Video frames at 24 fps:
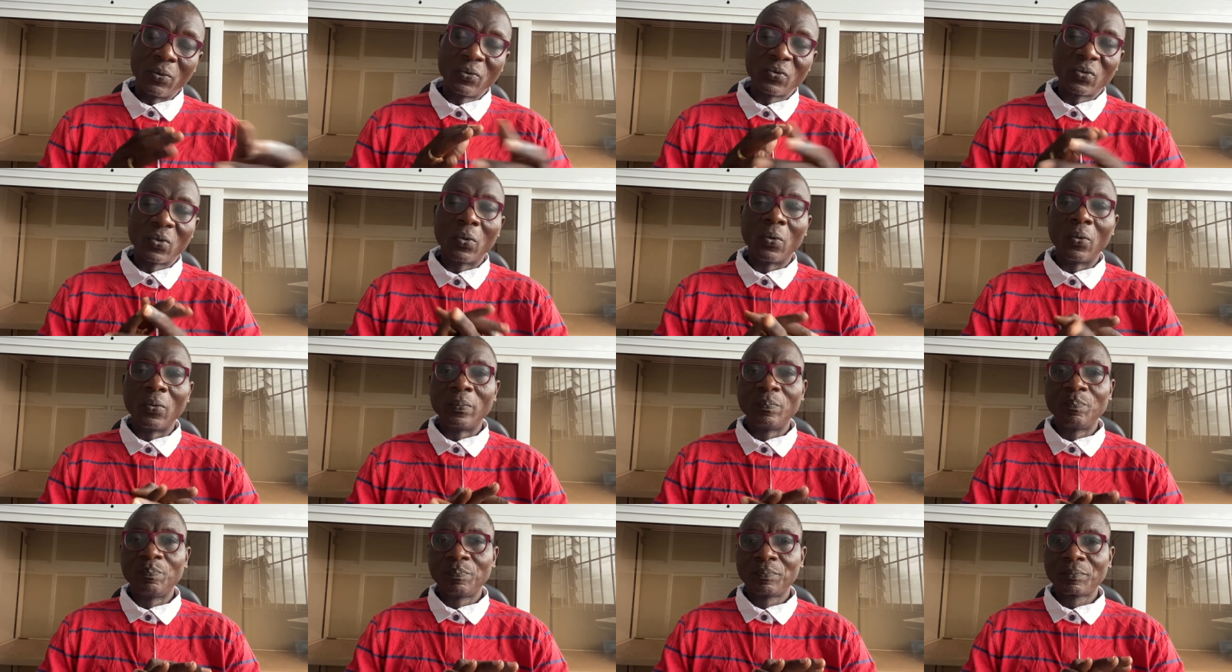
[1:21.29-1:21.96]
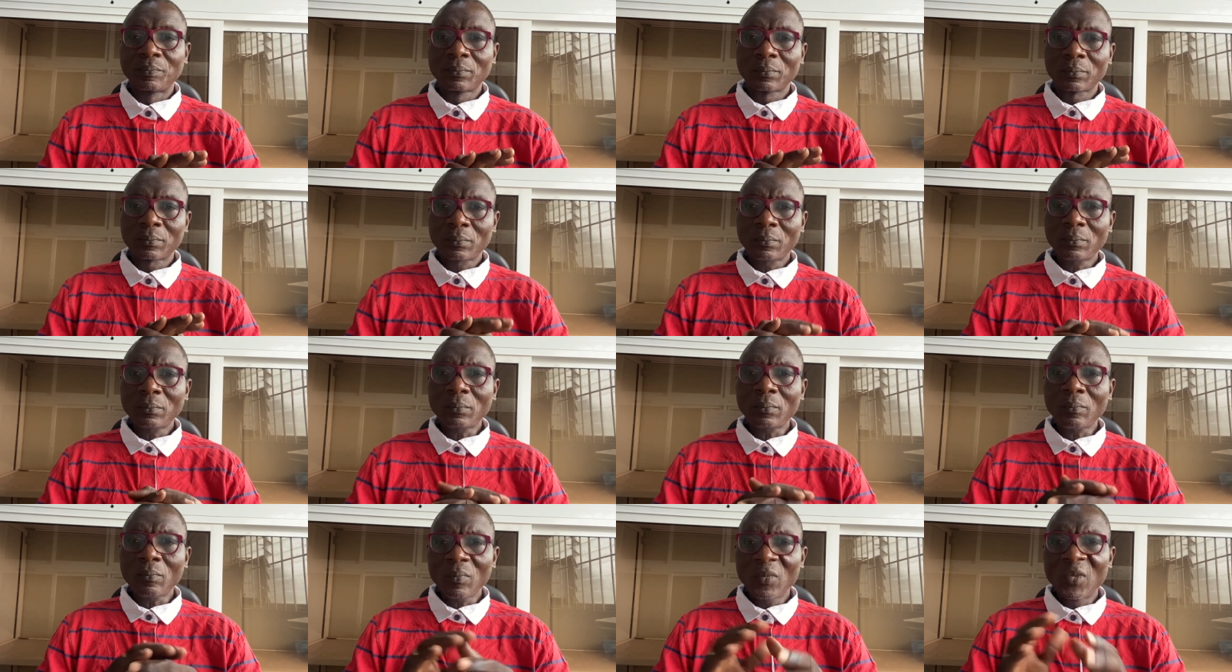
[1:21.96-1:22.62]
So
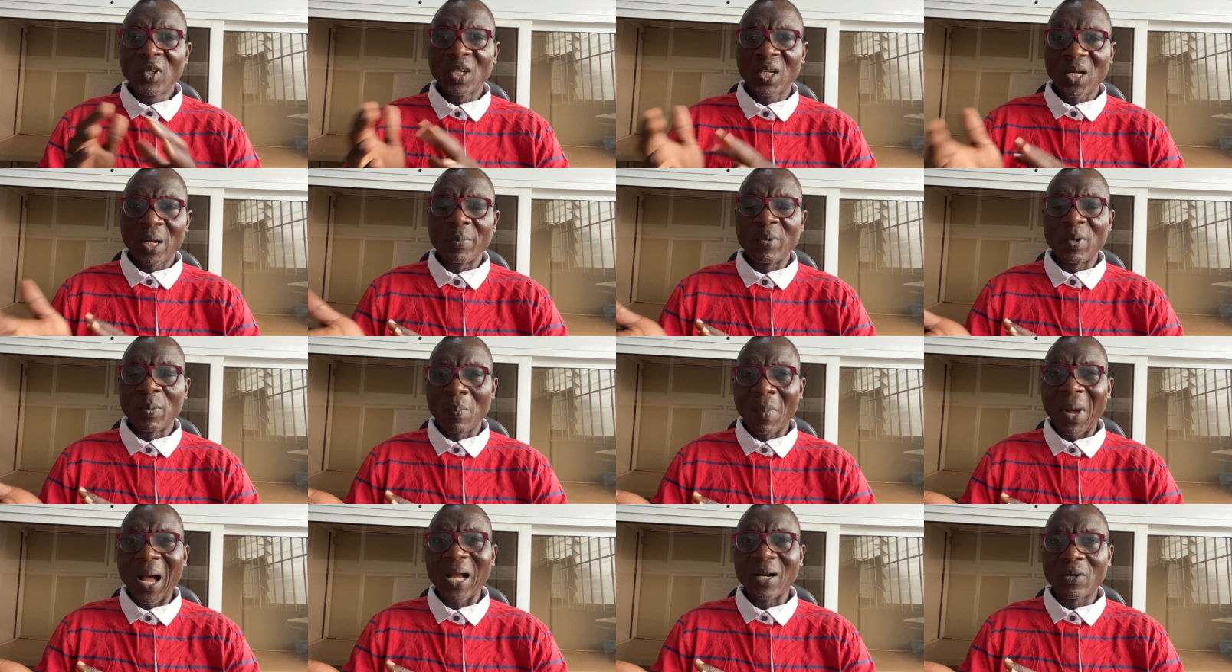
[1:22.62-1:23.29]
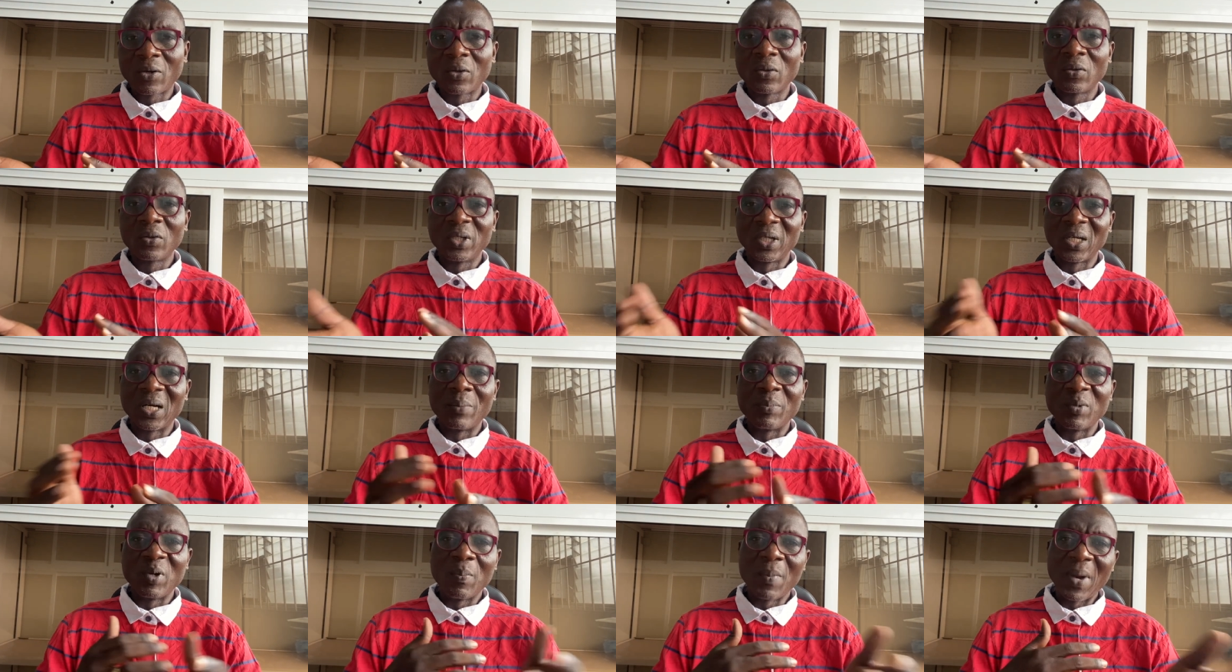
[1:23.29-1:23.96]
it can be macro, they
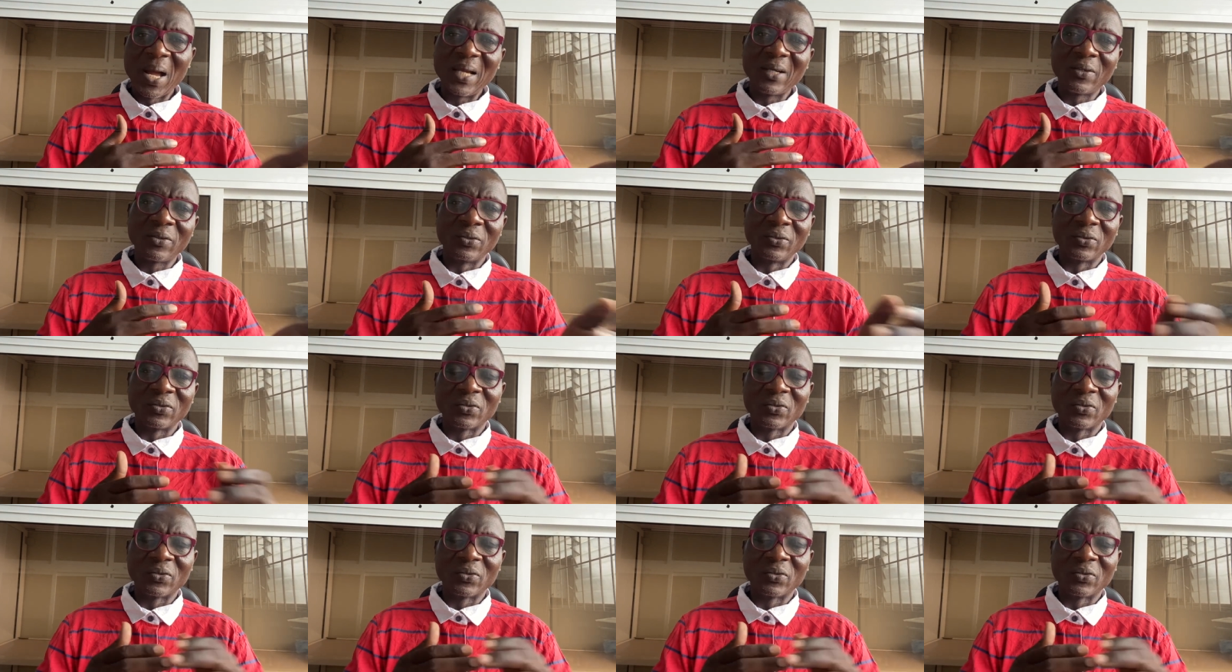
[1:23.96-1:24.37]
can be micro.